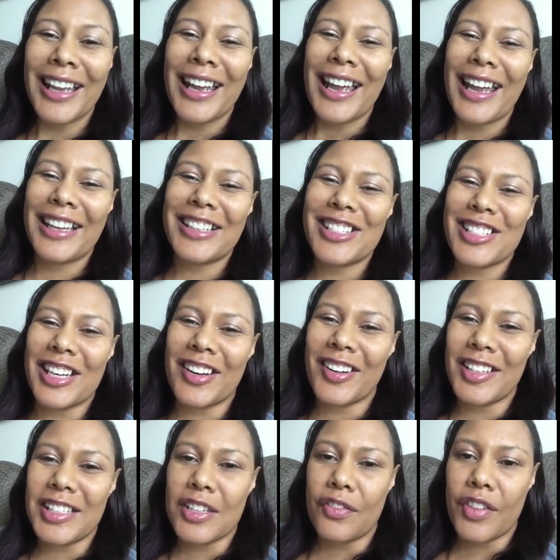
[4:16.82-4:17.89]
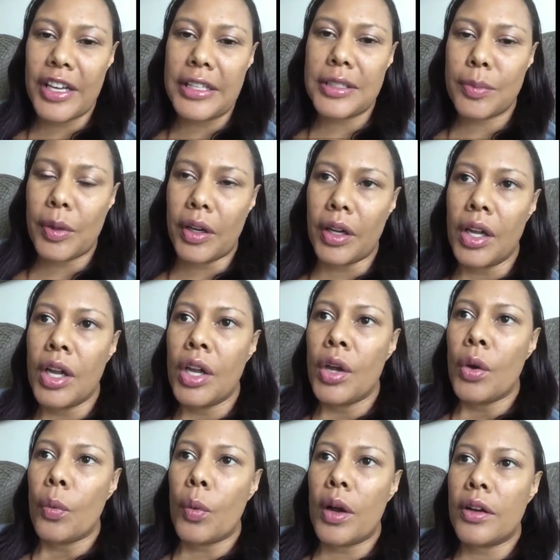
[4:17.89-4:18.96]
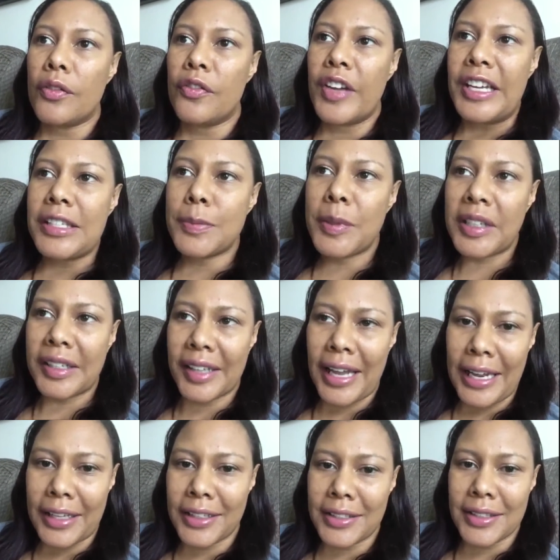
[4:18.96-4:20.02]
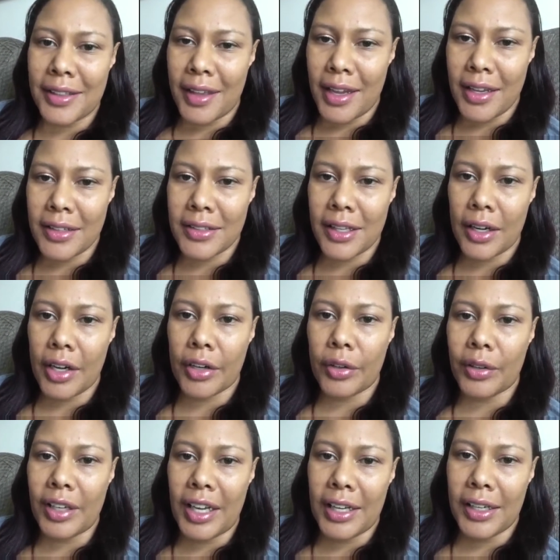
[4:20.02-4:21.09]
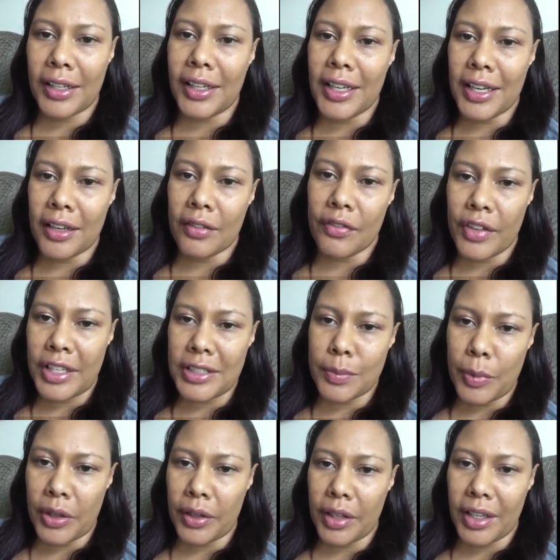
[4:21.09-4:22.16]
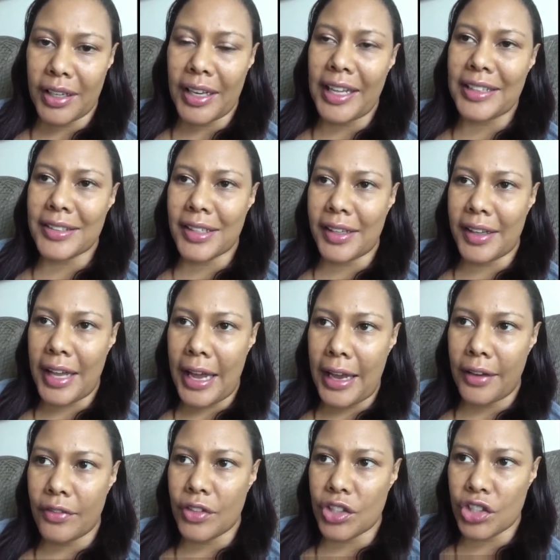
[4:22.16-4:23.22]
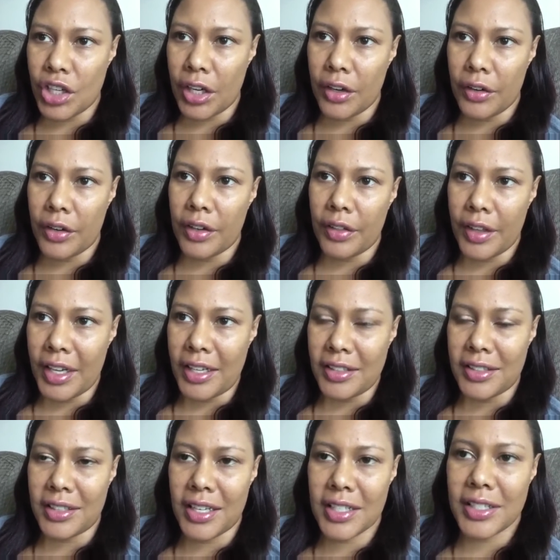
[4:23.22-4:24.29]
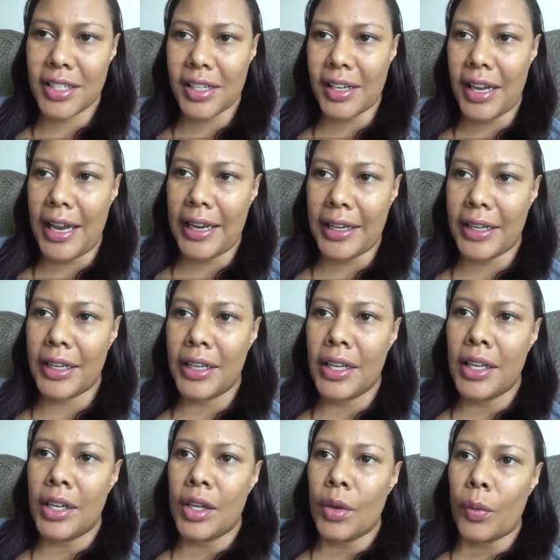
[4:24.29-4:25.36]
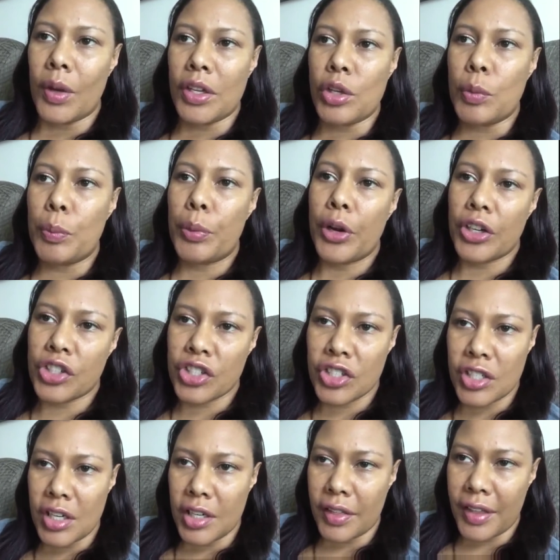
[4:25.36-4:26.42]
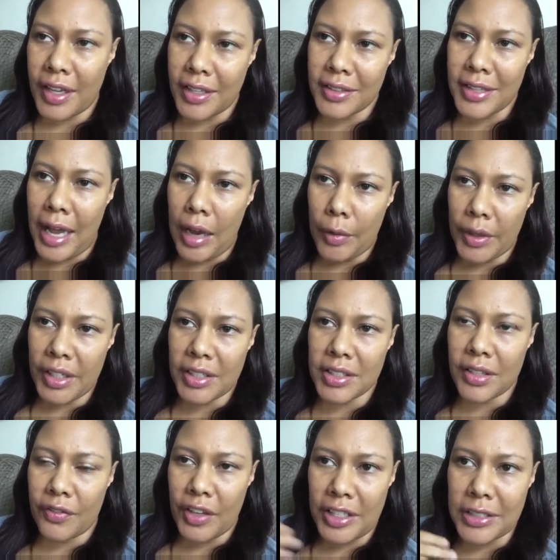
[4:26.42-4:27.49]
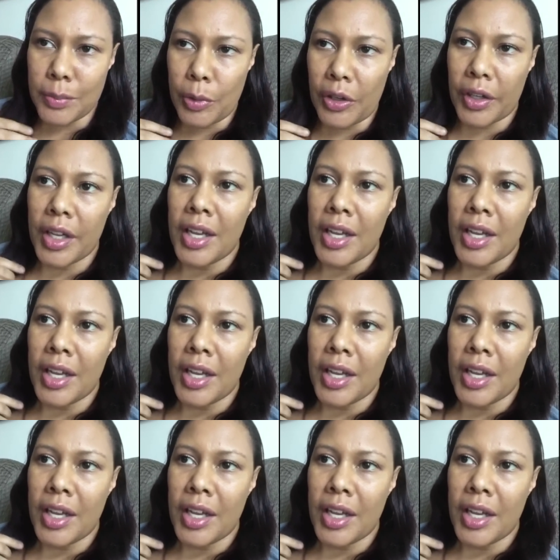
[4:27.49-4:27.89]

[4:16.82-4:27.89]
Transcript: and share it to Facebook? Well, Facebook likes things that are created in Facebook. It likes live shared things. It doesn't like when you push things out into Facebook.